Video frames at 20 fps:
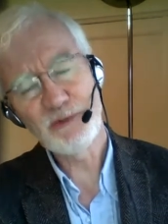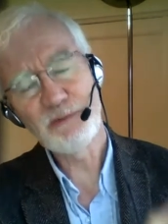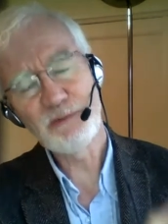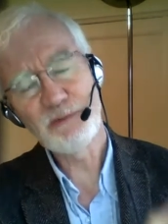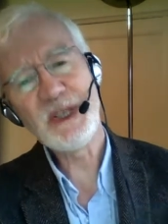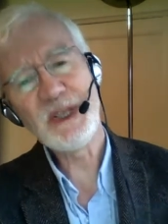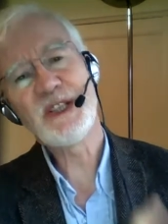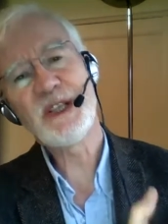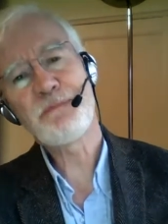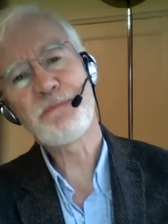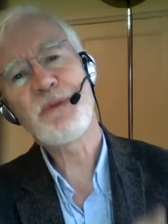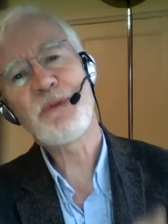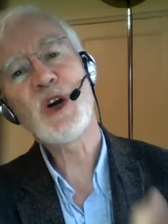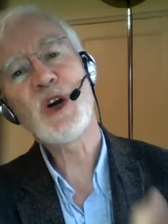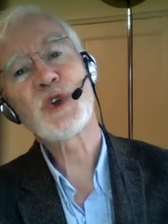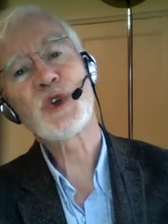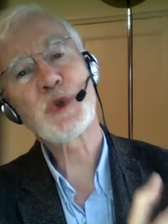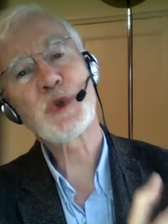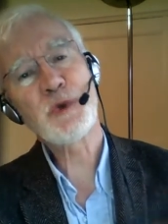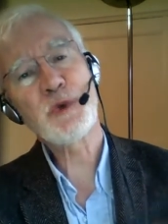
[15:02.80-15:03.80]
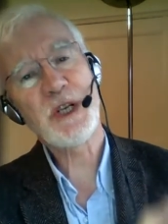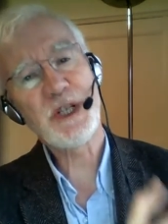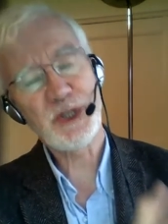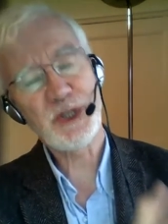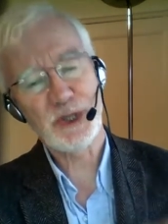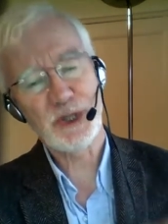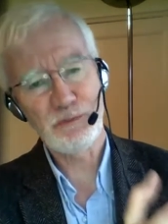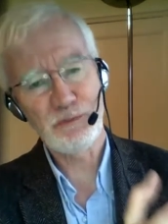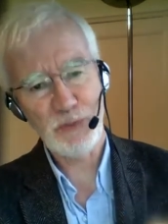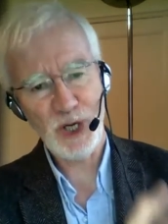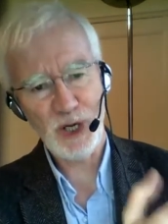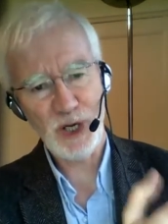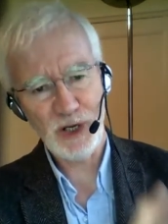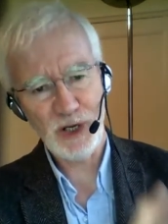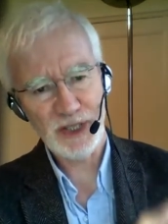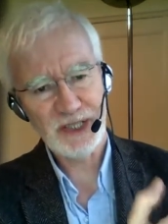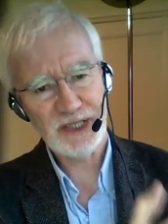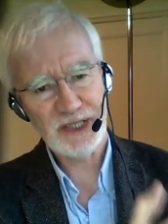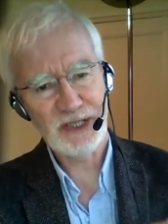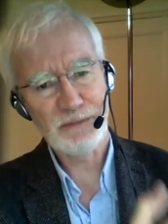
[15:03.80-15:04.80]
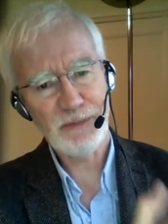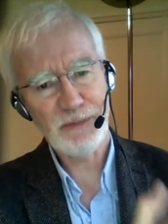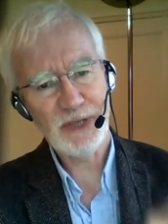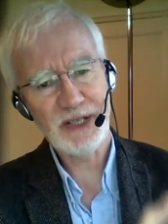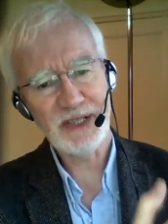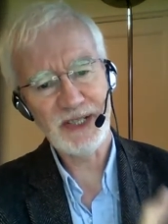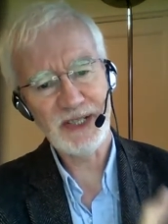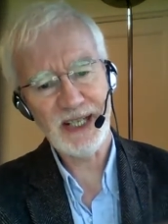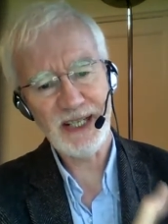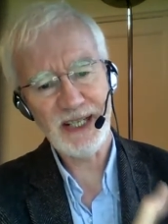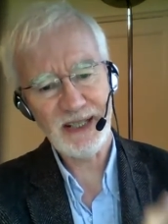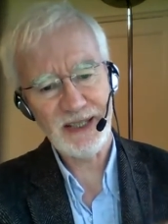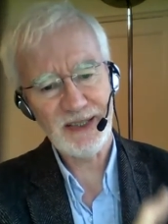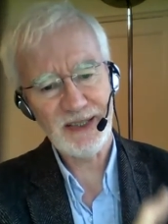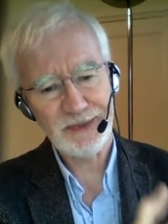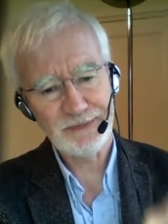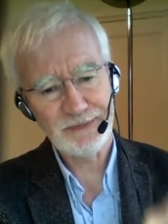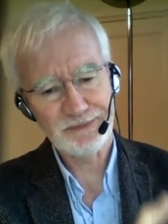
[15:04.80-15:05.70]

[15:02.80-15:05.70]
have been the punctuation marks in my day.